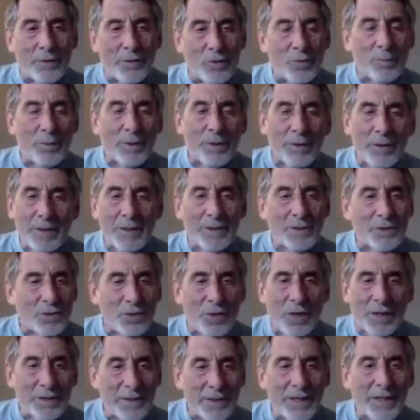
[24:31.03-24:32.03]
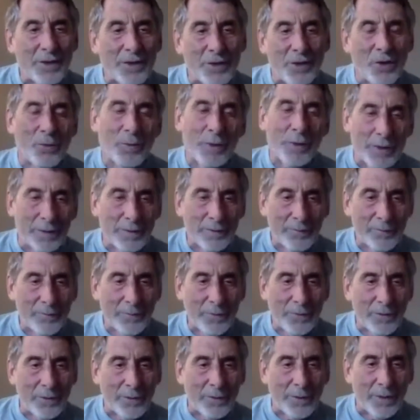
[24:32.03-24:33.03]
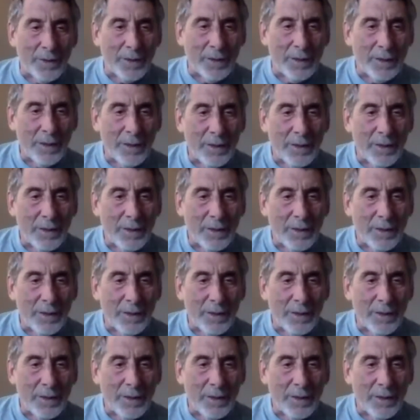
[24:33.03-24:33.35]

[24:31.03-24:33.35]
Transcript: The humility is not yet knowing. Okay.